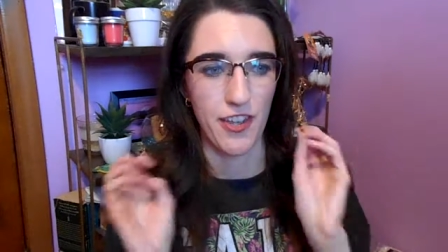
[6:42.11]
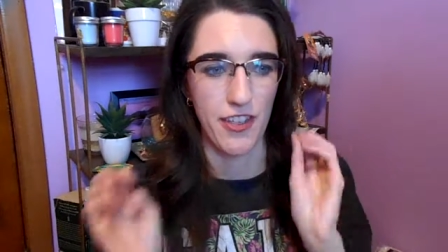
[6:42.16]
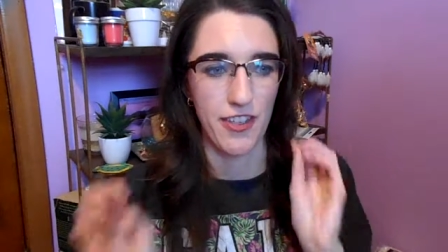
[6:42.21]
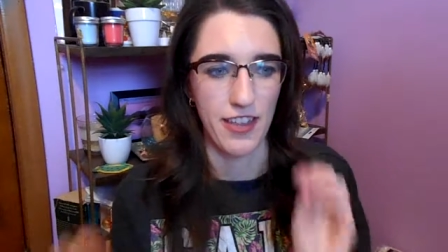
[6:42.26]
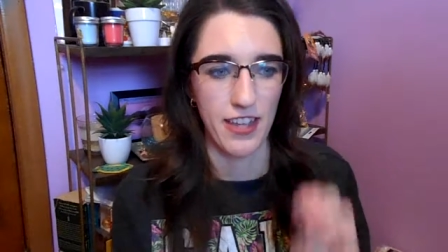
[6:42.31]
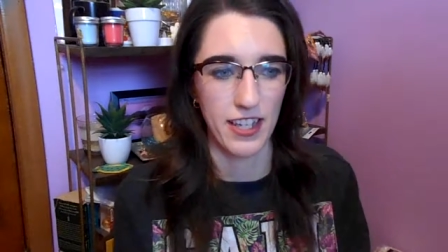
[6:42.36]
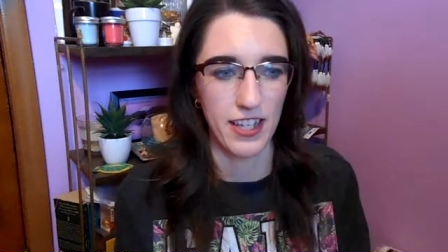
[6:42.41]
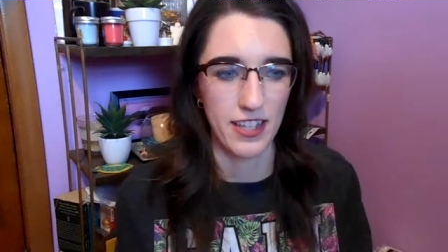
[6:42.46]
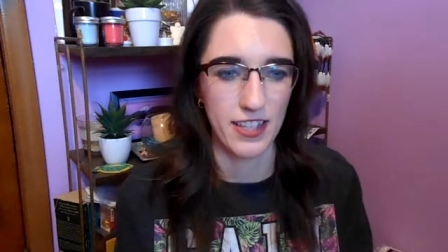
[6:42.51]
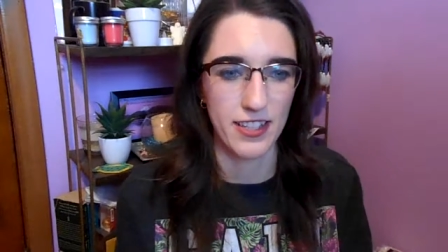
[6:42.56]

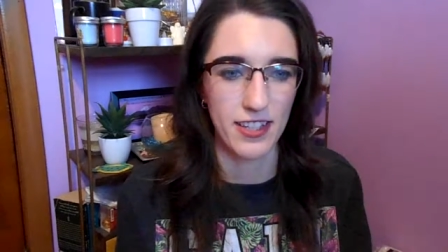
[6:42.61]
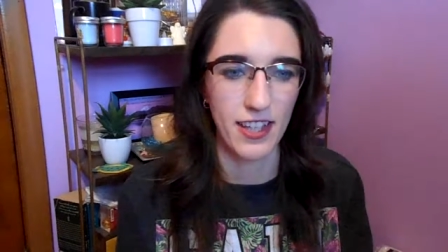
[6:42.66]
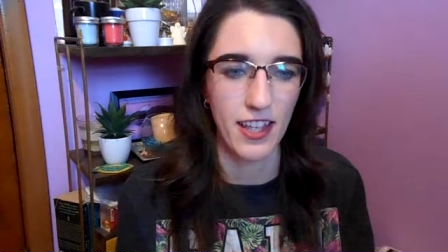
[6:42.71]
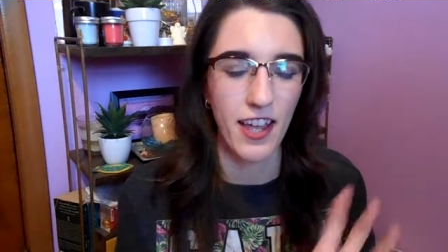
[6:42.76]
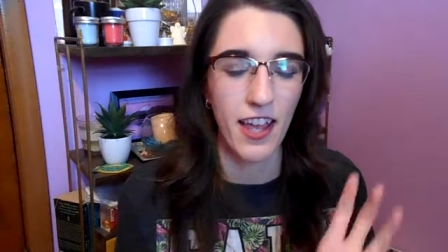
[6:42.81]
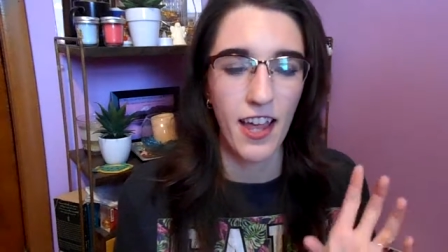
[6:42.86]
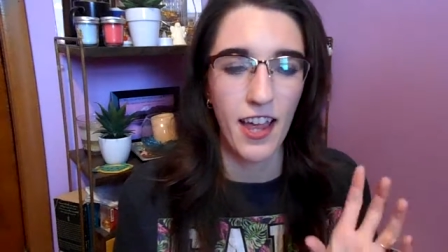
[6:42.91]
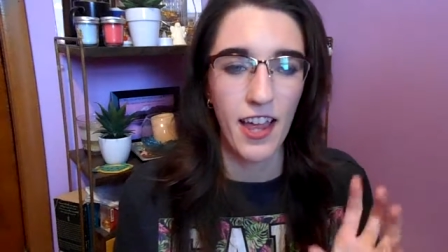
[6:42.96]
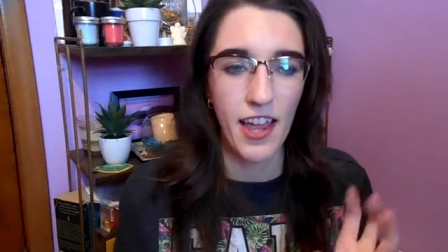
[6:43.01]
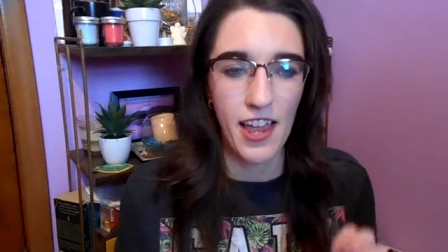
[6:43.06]
things
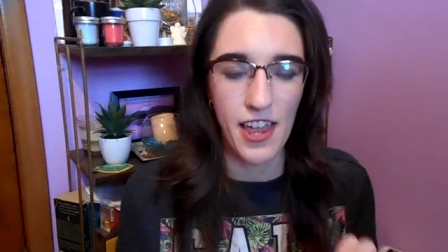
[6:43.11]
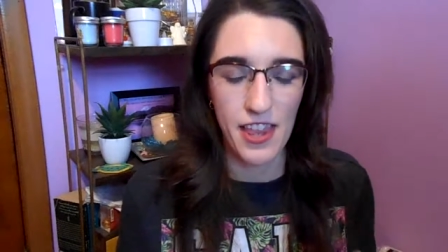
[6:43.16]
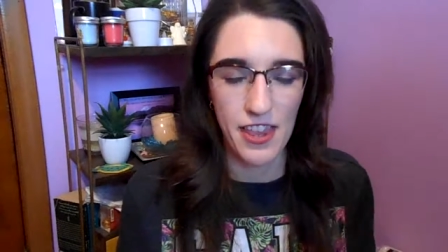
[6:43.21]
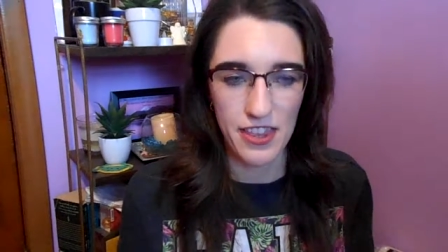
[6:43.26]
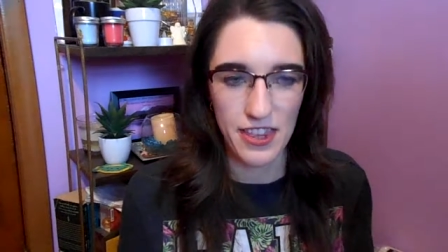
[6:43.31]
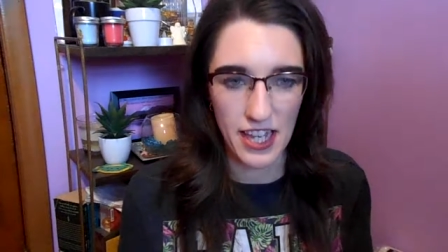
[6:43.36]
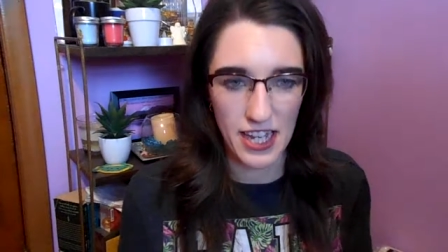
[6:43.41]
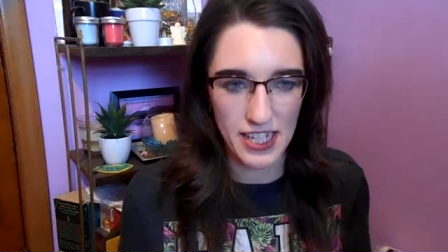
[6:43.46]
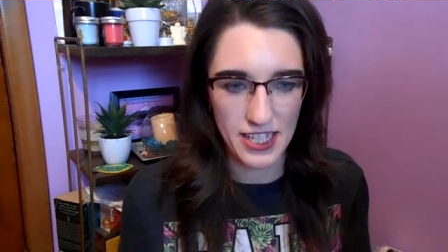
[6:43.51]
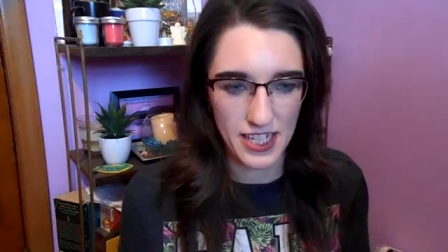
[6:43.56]

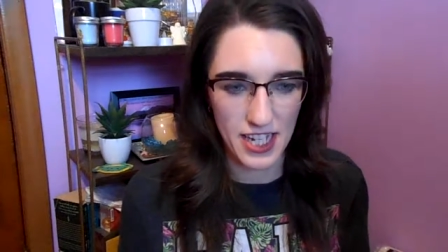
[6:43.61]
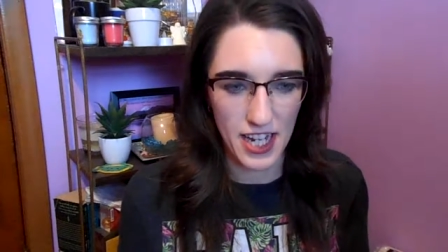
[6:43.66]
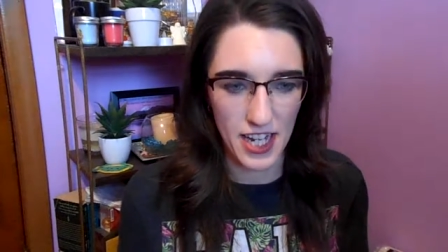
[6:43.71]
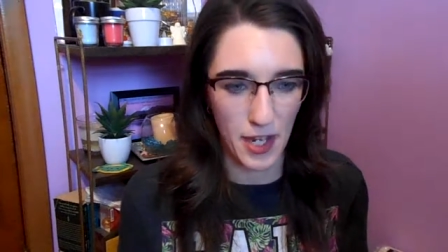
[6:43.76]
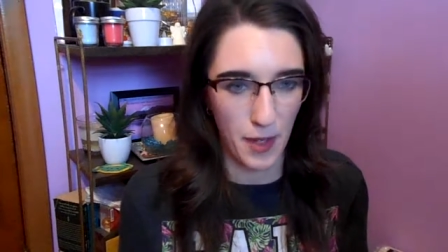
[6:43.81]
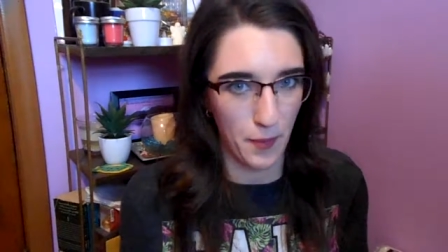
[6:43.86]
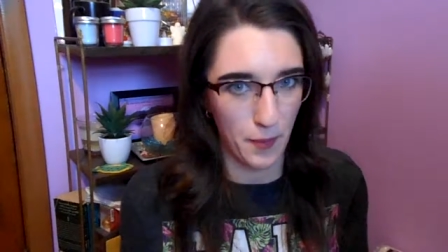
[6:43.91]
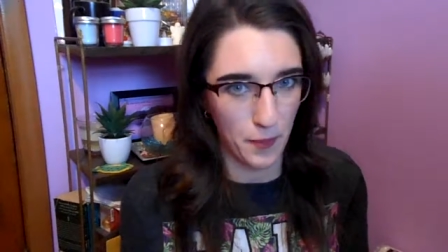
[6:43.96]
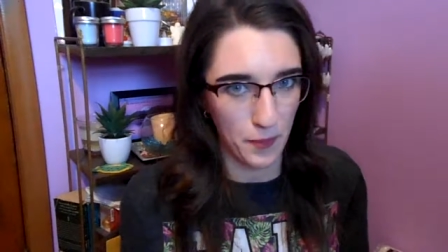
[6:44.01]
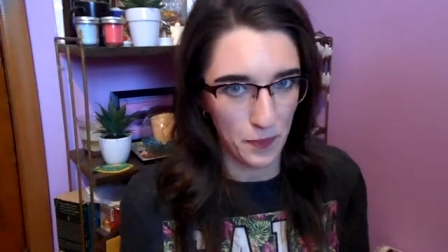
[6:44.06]
that
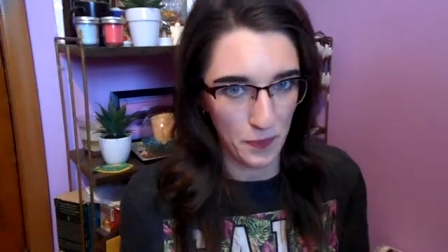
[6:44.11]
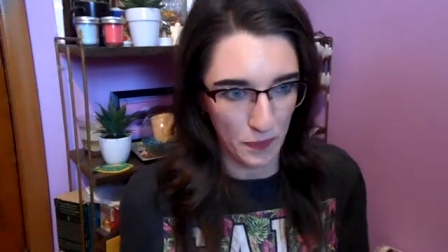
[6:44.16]
um,